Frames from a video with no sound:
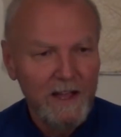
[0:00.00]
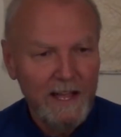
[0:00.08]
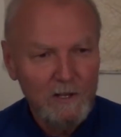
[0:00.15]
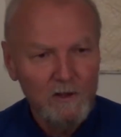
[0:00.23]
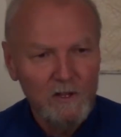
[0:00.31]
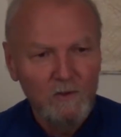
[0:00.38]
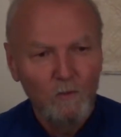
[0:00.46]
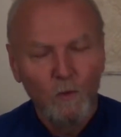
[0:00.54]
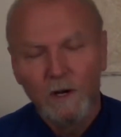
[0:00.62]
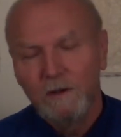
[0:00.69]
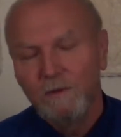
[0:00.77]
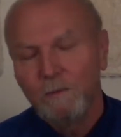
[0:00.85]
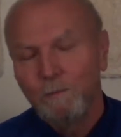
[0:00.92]
action,
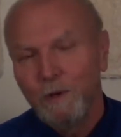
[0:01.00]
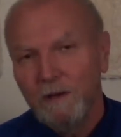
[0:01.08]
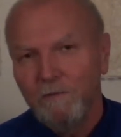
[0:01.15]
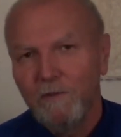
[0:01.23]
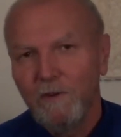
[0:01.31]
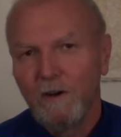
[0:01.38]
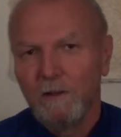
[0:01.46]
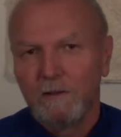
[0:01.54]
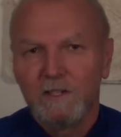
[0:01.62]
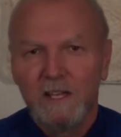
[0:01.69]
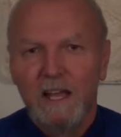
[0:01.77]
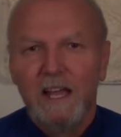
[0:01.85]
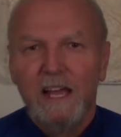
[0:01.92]
one of the
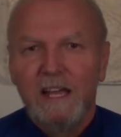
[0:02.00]
pitfalls